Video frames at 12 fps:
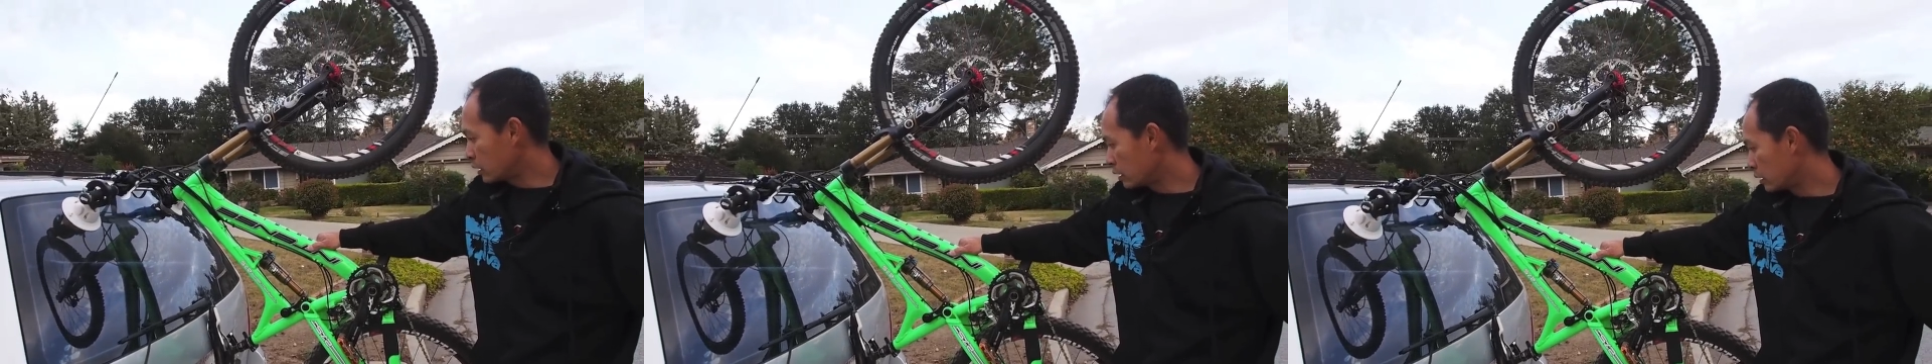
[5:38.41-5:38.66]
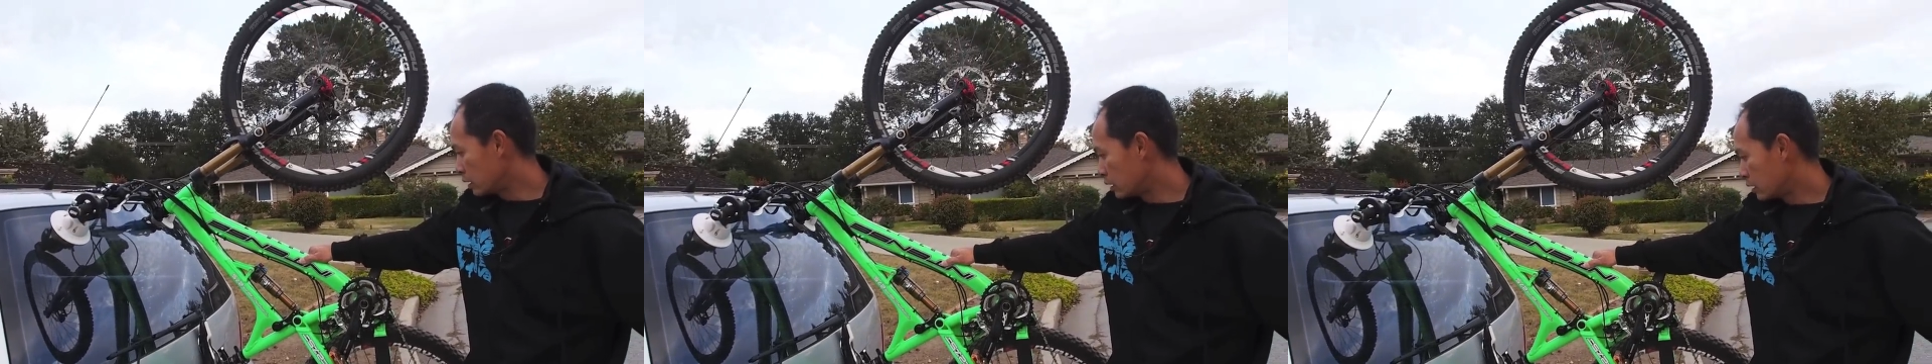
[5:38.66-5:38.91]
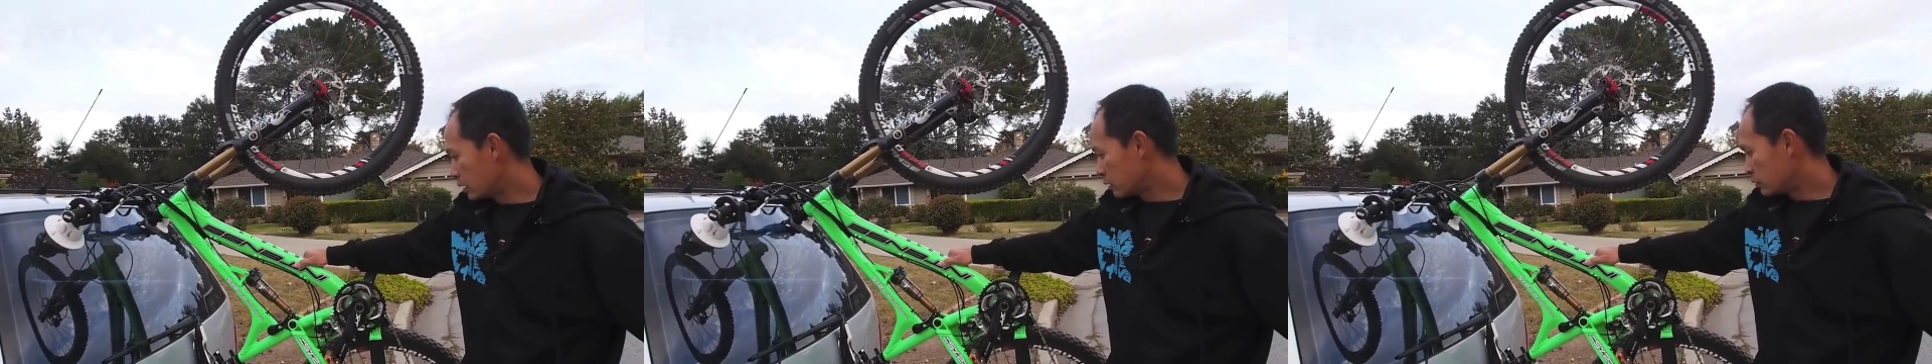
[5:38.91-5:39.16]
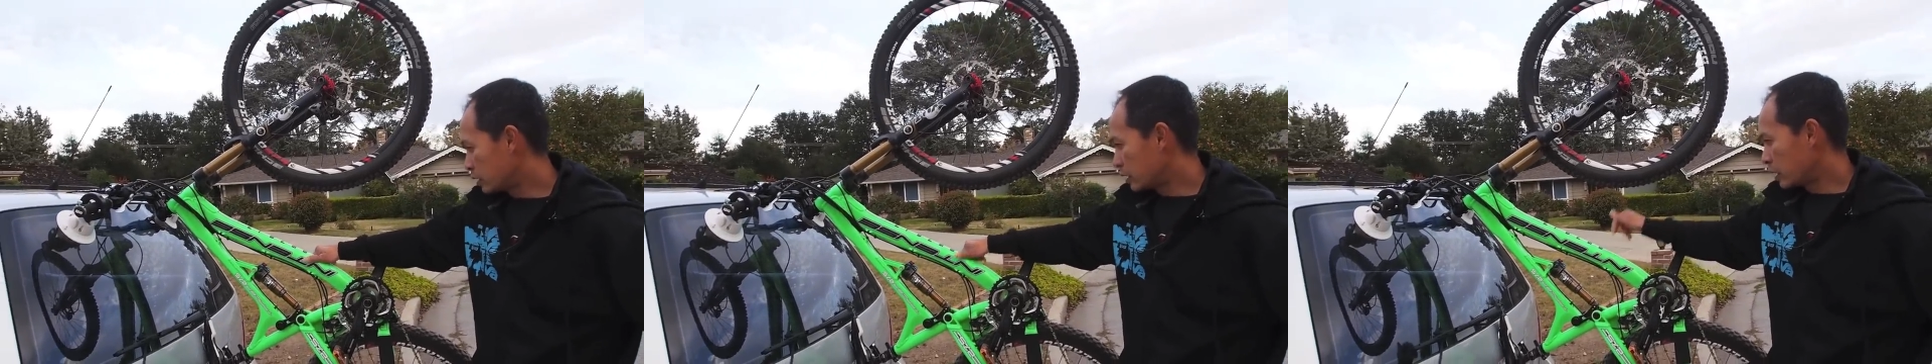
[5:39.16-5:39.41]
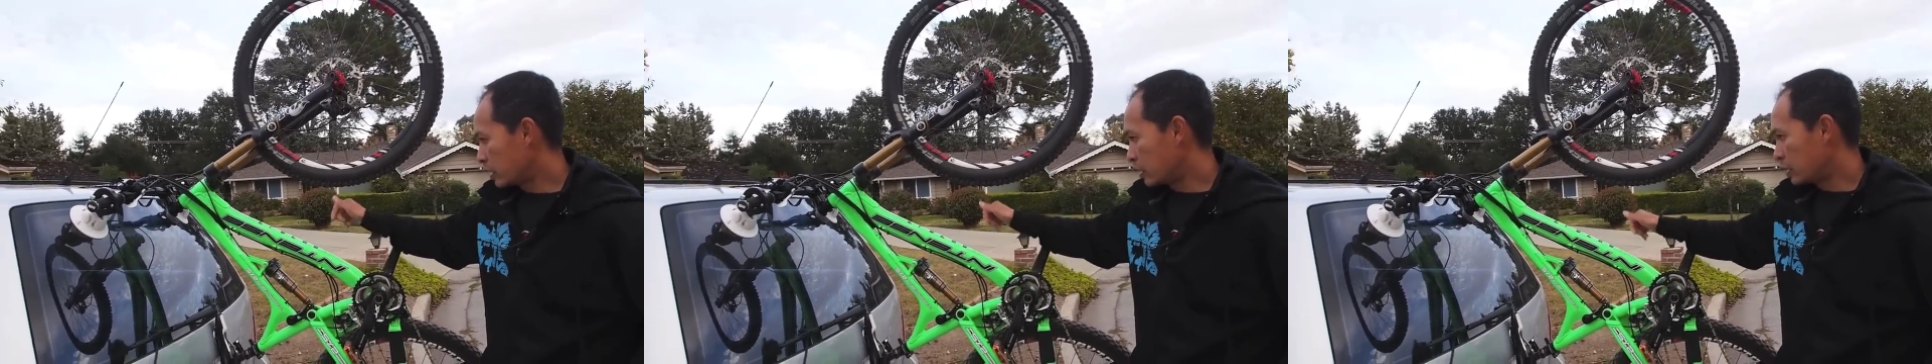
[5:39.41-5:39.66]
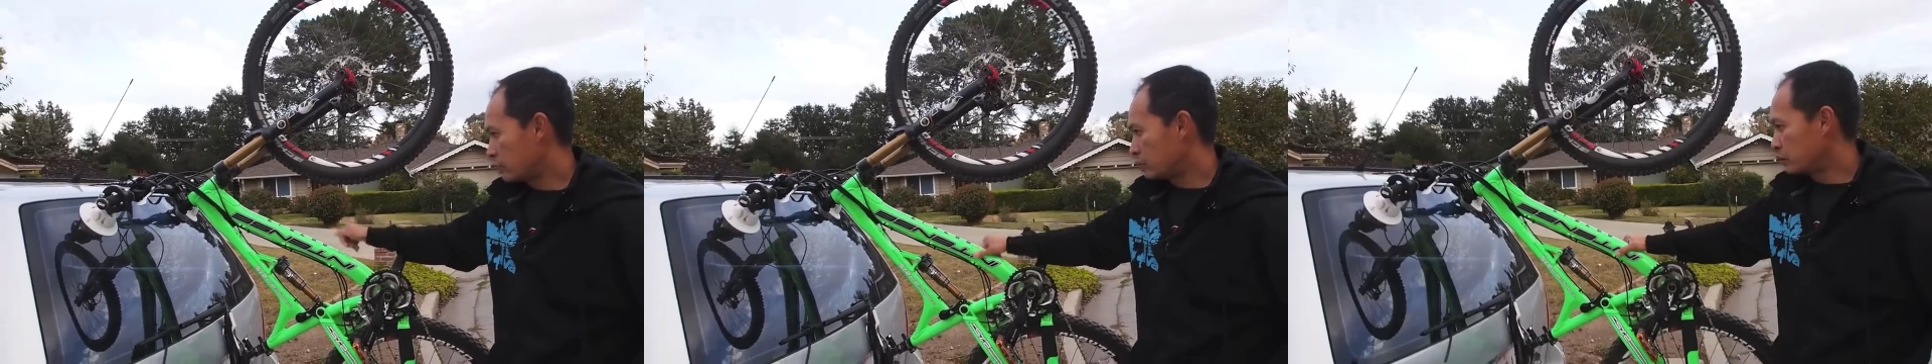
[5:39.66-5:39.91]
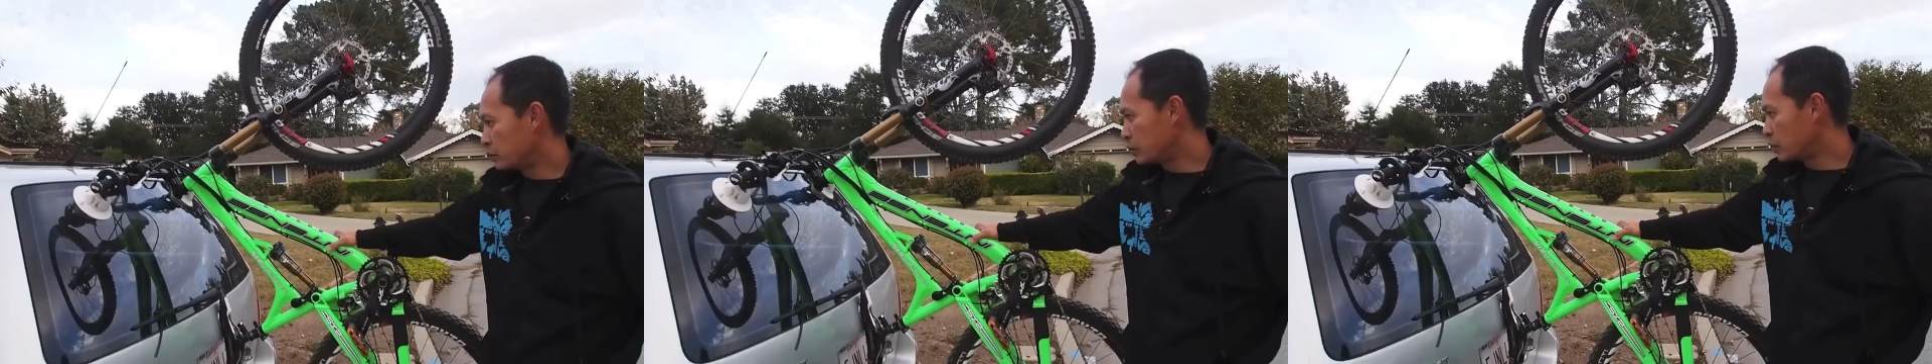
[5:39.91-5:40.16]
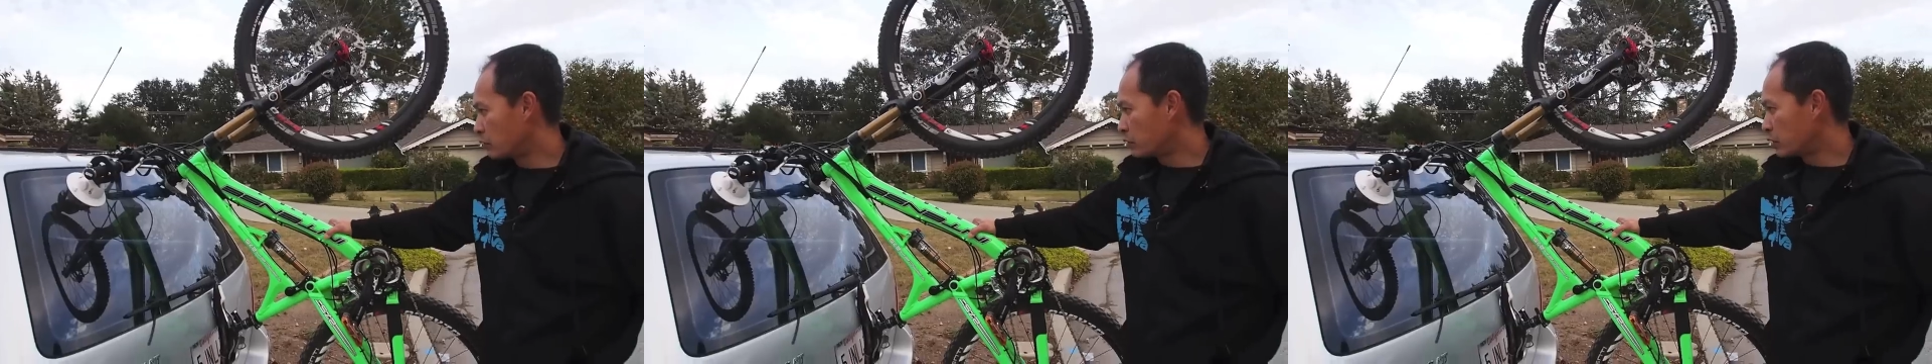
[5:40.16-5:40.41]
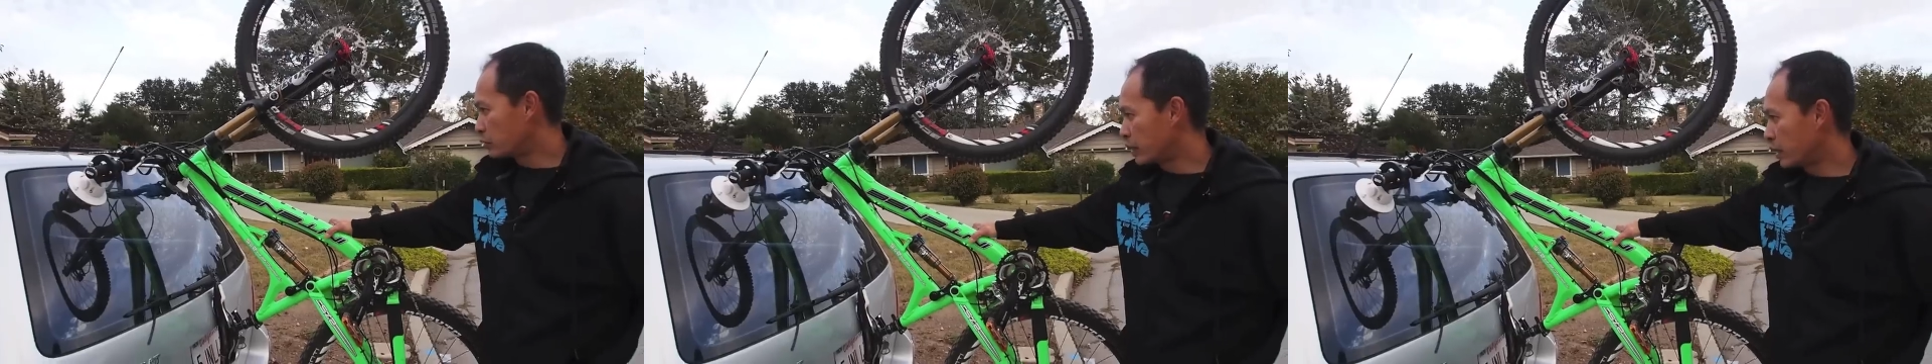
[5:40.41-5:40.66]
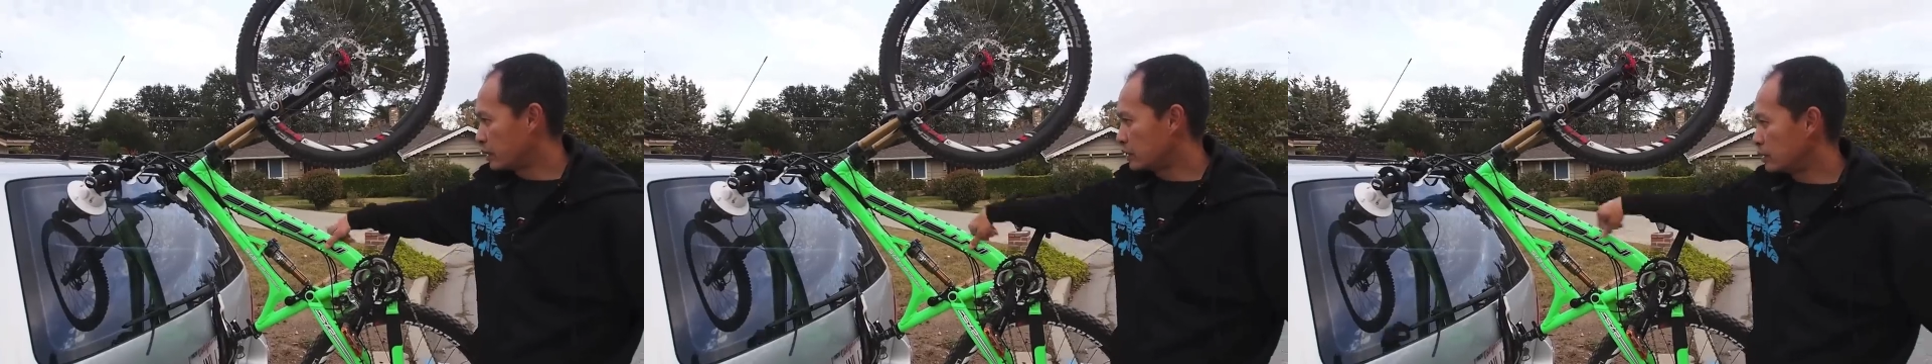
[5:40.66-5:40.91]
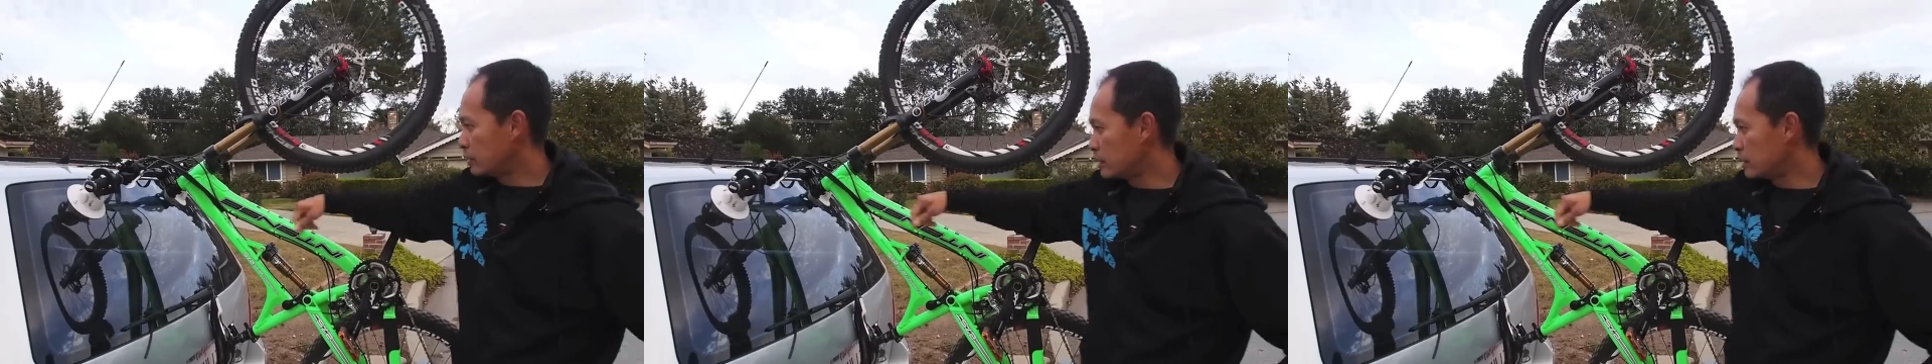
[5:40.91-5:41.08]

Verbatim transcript: uh, when you go for your ride,